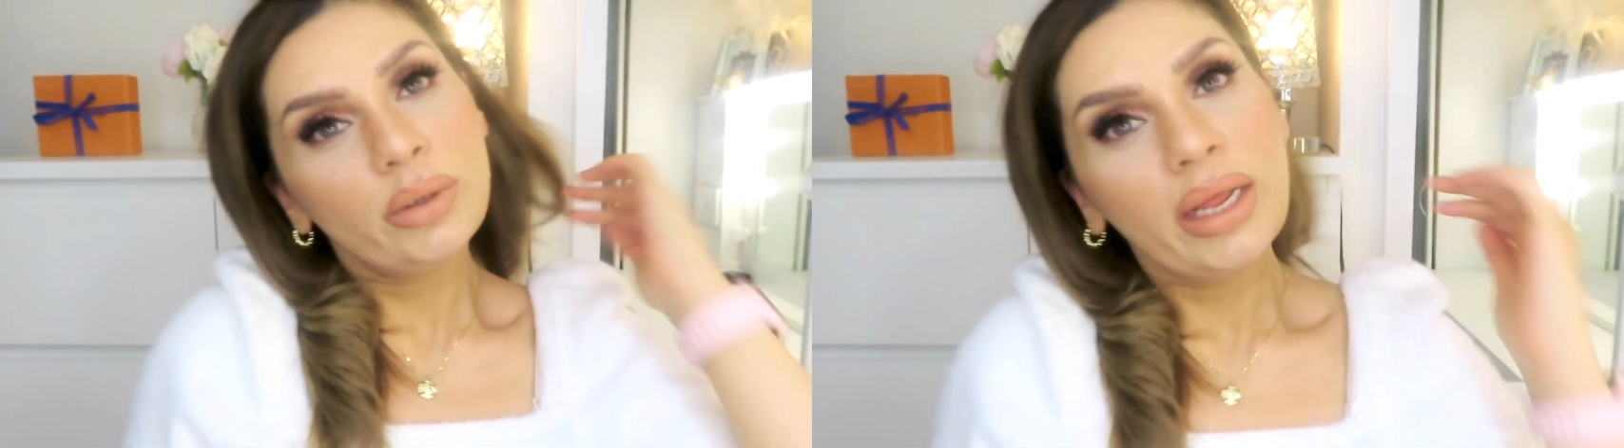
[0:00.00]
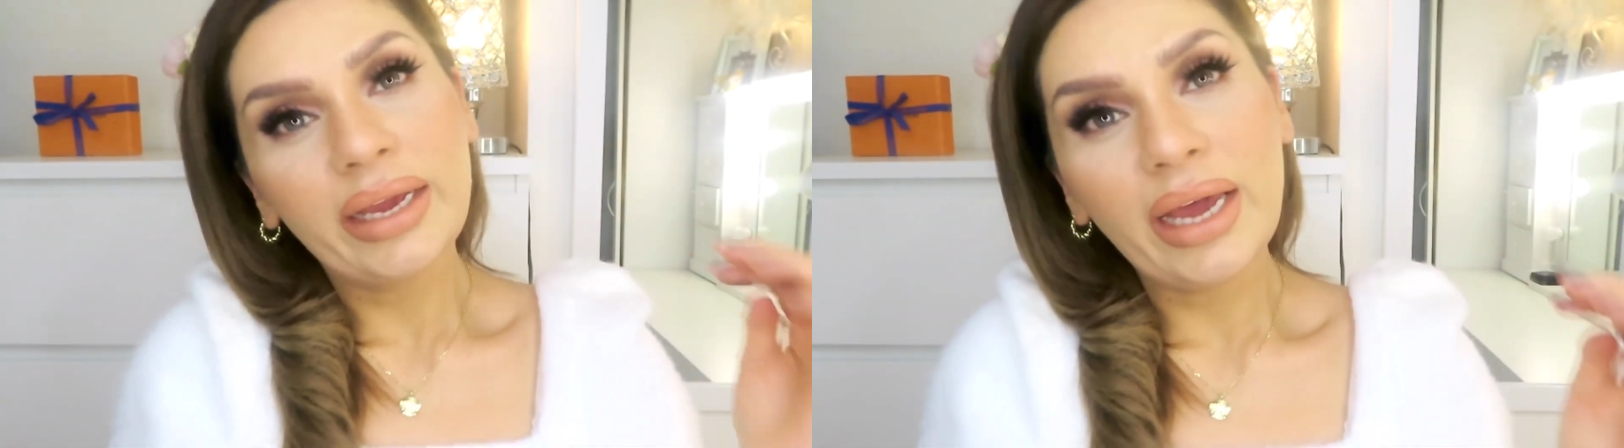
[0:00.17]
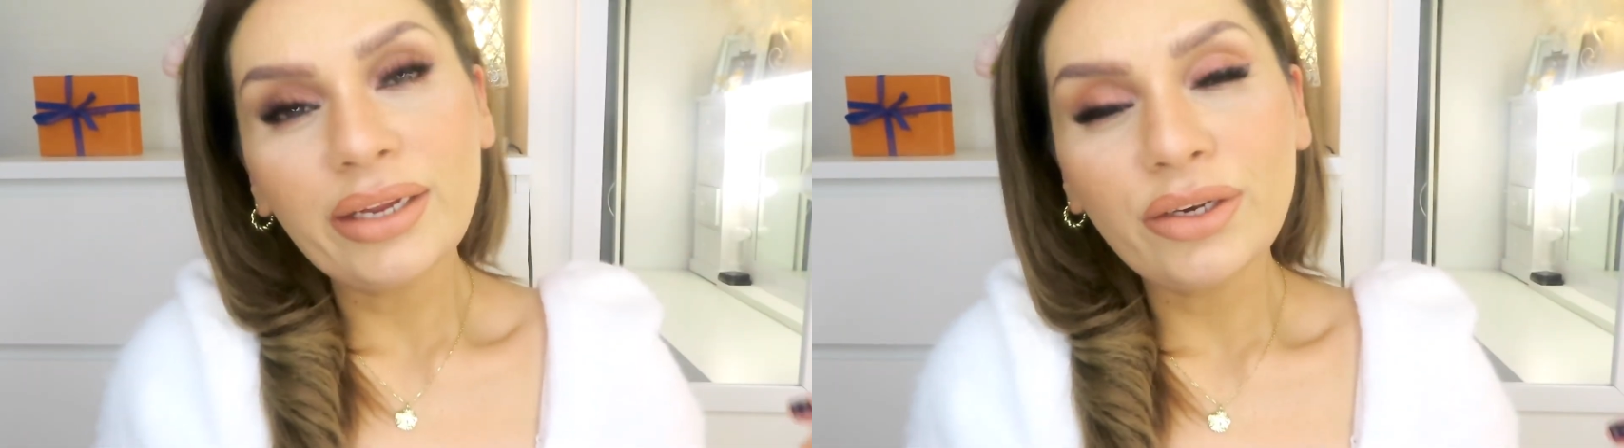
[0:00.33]

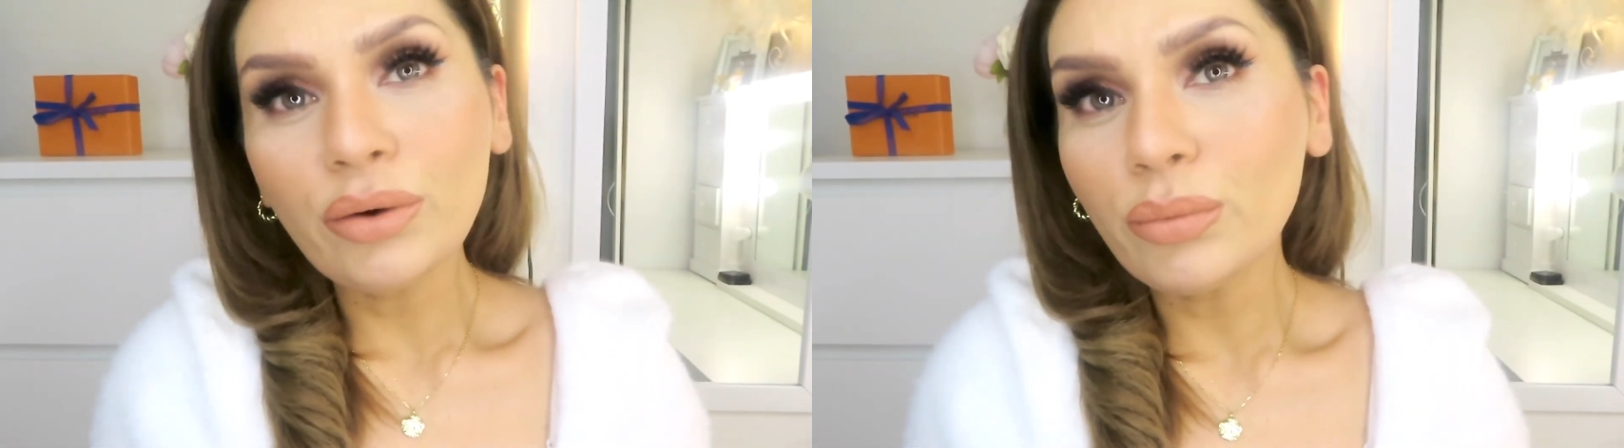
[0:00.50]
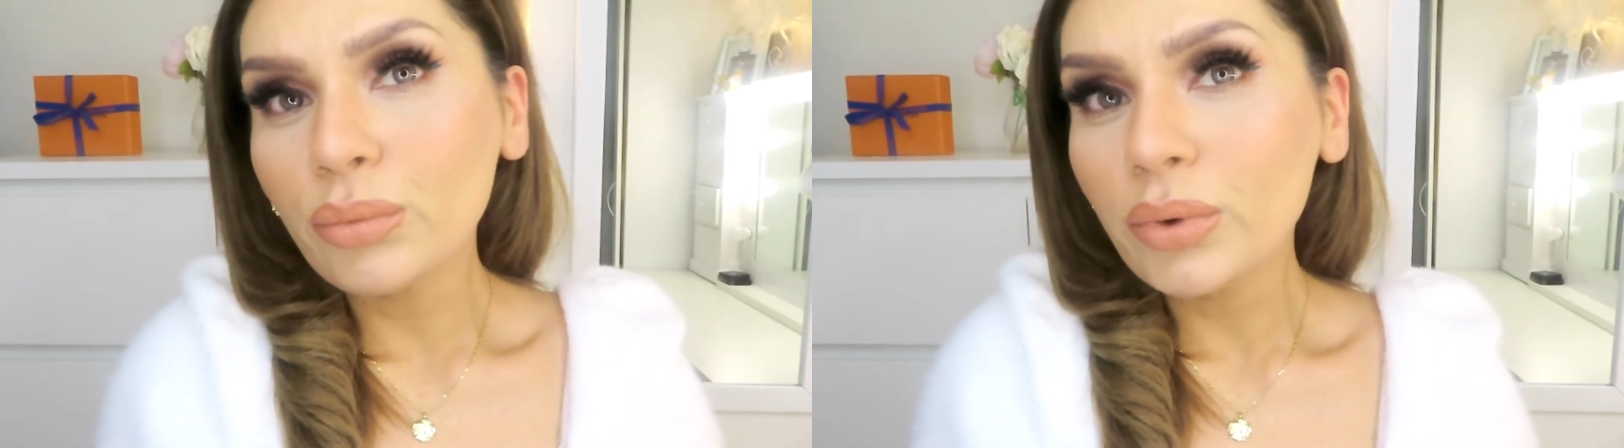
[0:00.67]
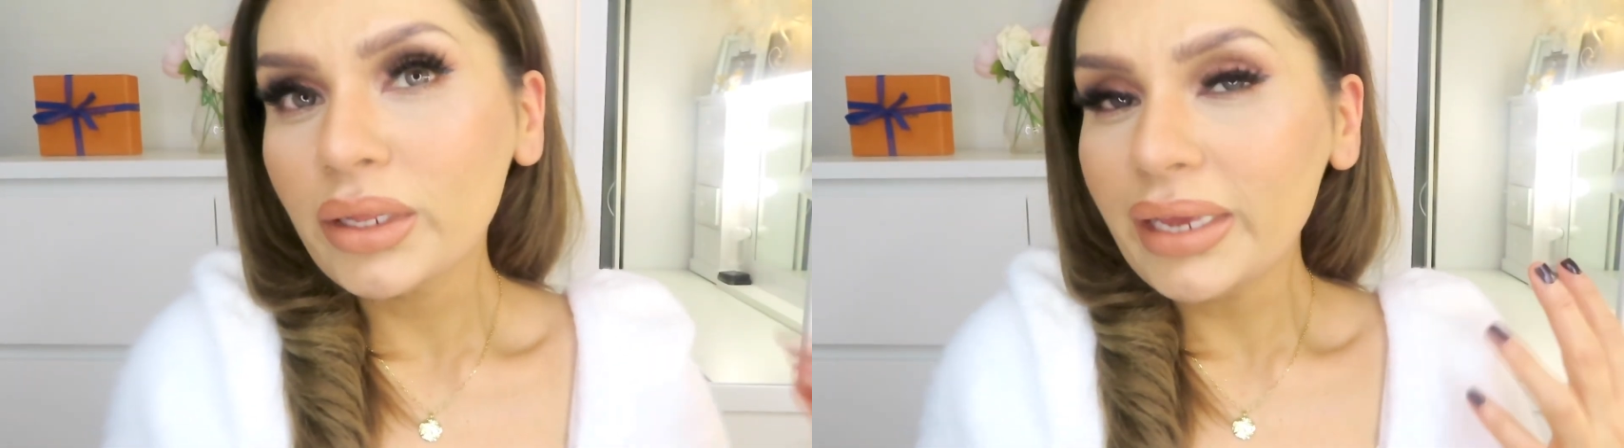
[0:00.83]
like I
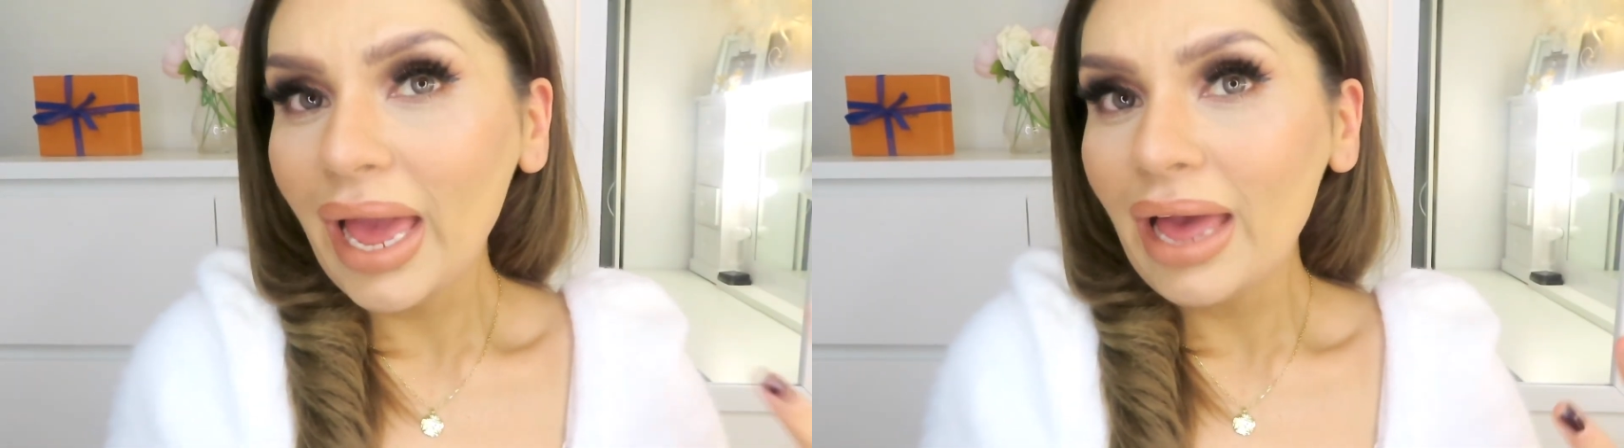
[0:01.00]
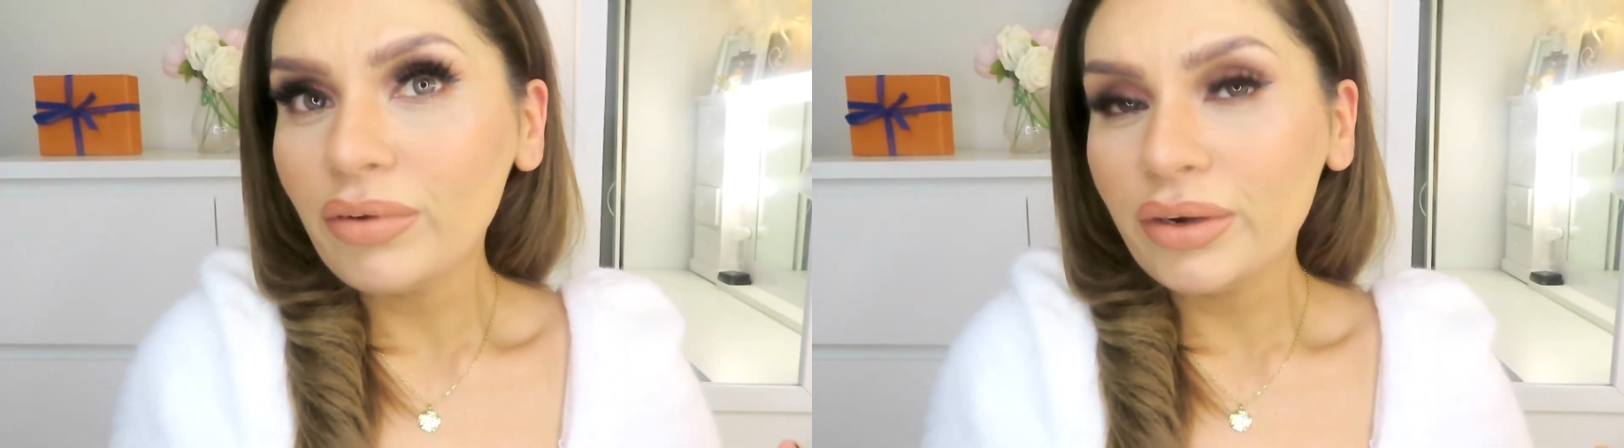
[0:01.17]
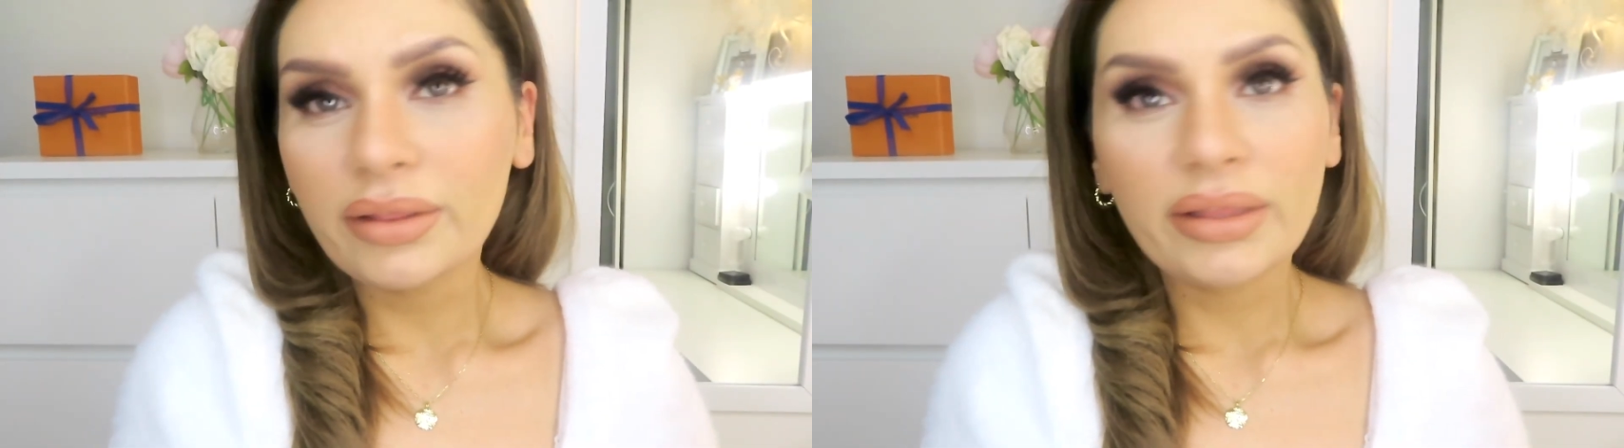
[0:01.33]
don't really
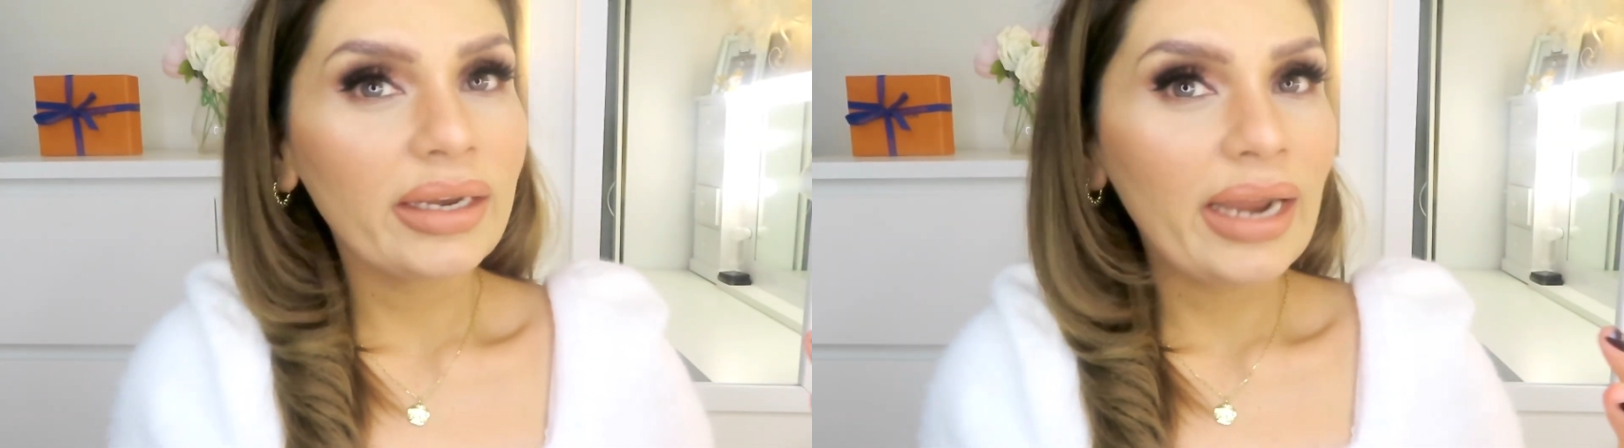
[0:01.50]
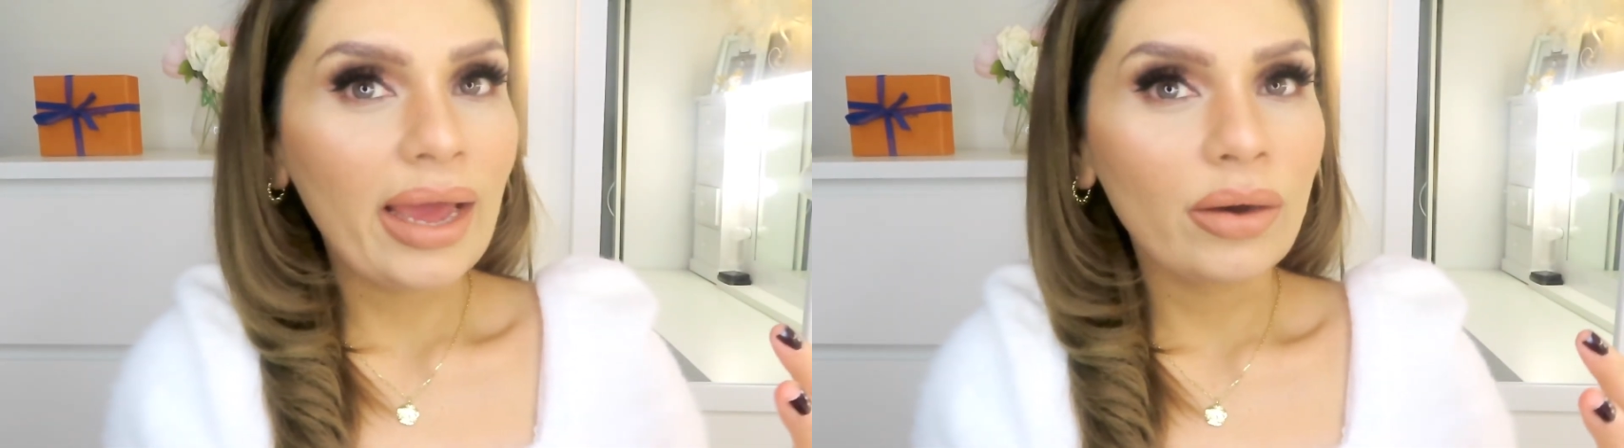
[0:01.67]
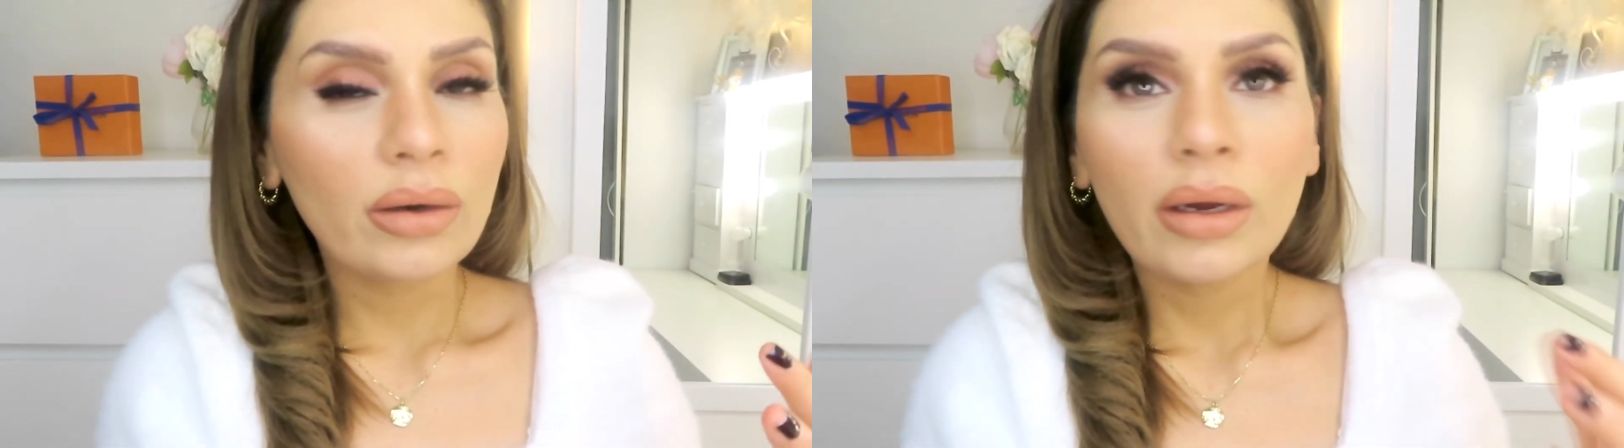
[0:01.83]
have anything
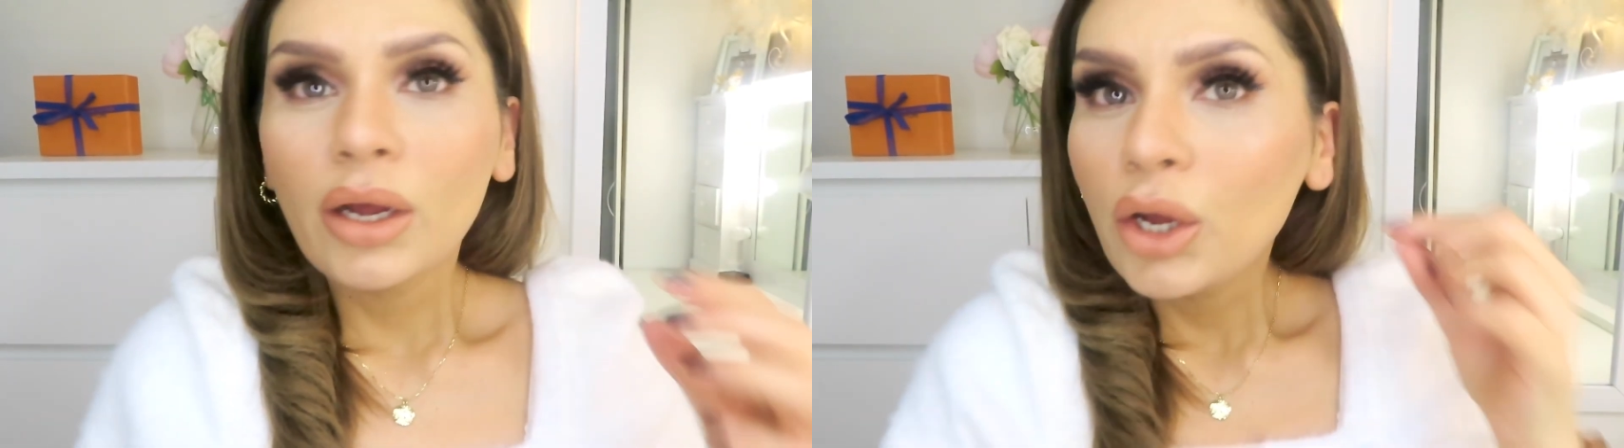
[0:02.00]
now,